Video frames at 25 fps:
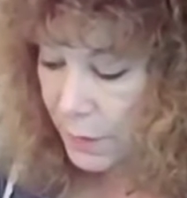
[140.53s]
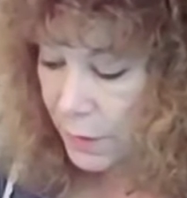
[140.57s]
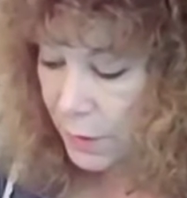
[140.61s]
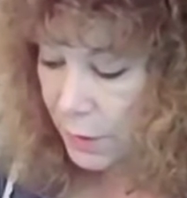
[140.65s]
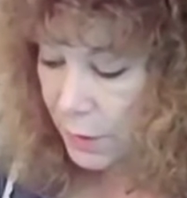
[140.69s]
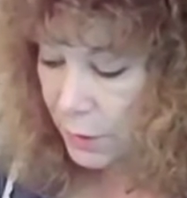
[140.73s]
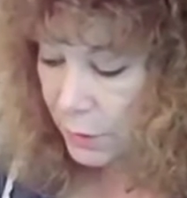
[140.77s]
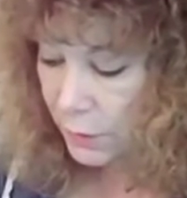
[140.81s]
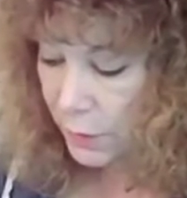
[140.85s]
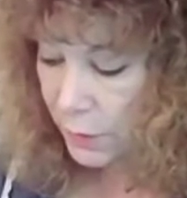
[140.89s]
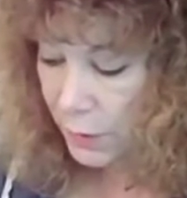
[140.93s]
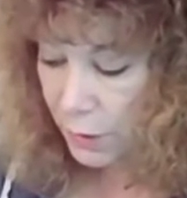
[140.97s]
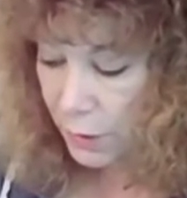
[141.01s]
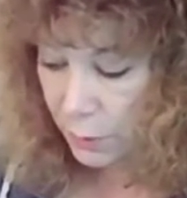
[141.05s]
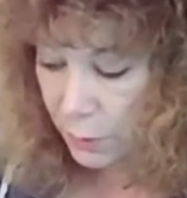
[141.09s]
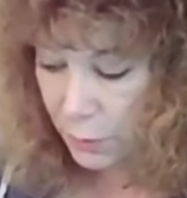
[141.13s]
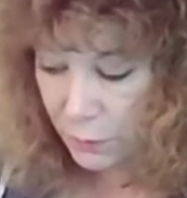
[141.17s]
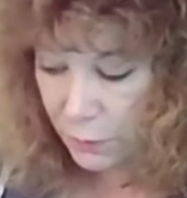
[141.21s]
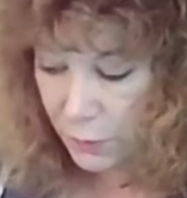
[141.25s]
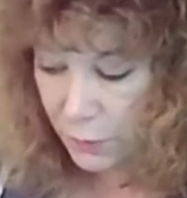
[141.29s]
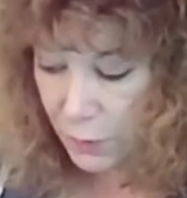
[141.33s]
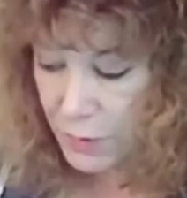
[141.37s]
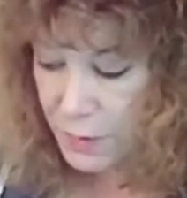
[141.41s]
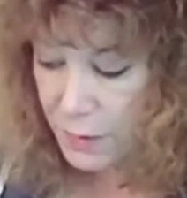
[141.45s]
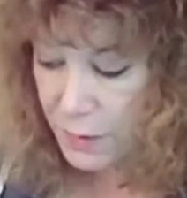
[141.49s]
You're going to
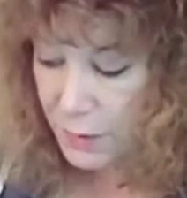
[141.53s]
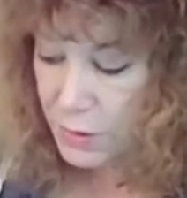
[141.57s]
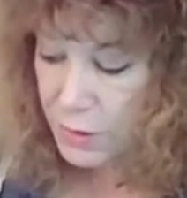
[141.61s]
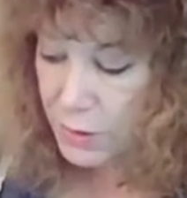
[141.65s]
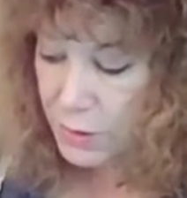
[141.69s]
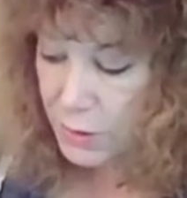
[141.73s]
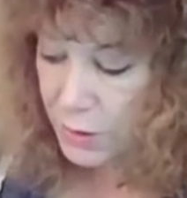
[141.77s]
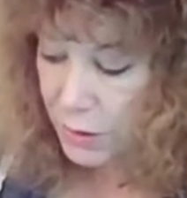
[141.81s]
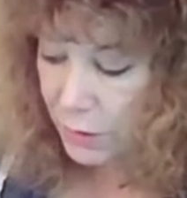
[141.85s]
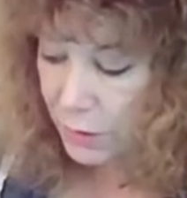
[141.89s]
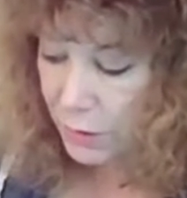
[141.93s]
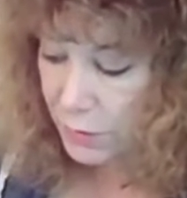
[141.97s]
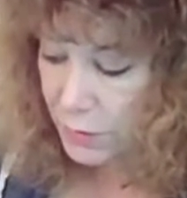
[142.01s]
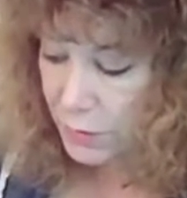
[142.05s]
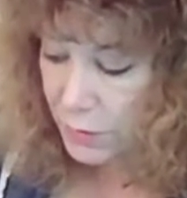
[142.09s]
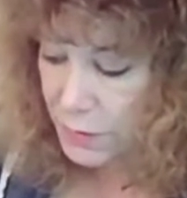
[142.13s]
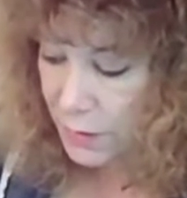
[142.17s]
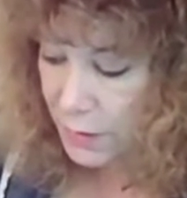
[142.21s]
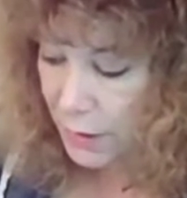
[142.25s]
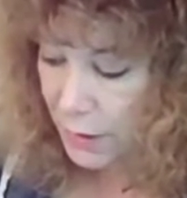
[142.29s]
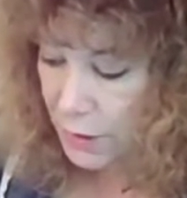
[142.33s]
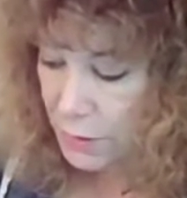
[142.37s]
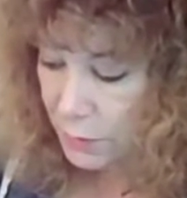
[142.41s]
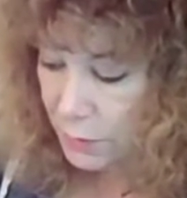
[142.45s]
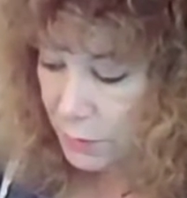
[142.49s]
reverse engineer your
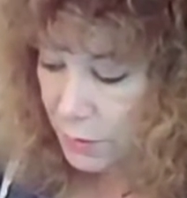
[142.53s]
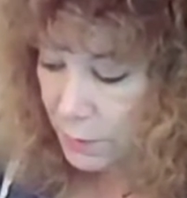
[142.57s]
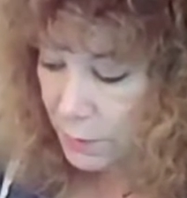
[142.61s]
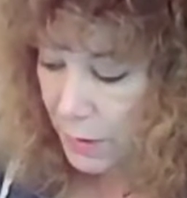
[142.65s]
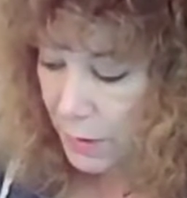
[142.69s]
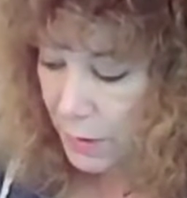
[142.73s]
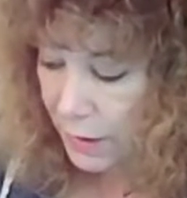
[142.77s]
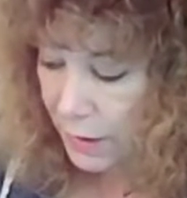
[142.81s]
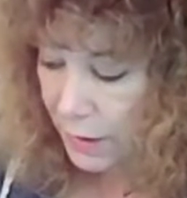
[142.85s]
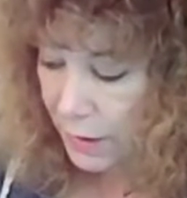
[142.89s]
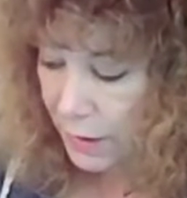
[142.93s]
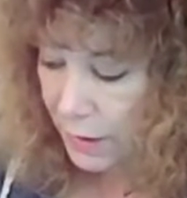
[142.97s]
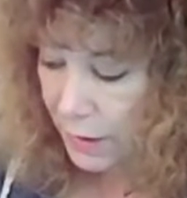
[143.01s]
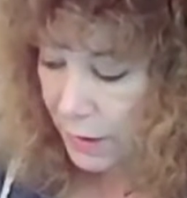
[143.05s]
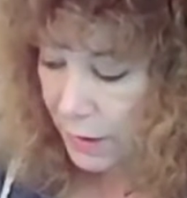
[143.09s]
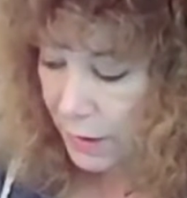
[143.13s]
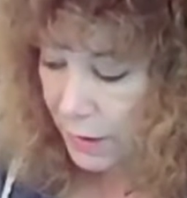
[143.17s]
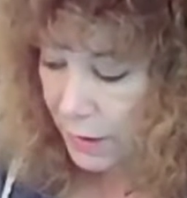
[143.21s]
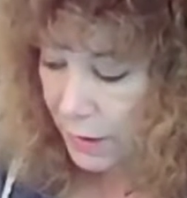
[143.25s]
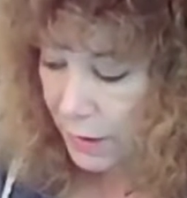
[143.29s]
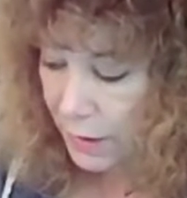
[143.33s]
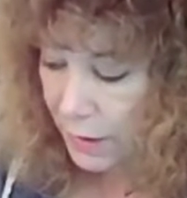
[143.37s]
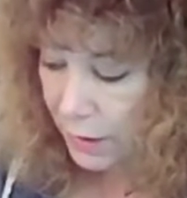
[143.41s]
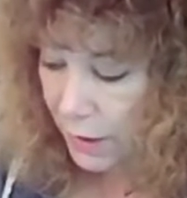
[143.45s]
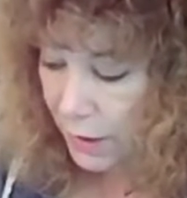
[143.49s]
schedule to make it
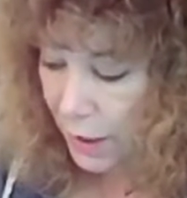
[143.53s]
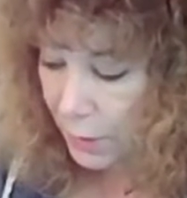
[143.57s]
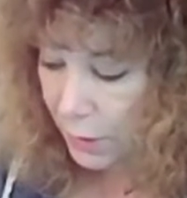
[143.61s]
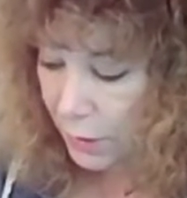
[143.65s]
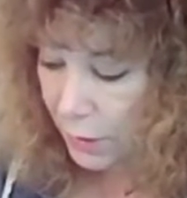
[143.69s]
happen.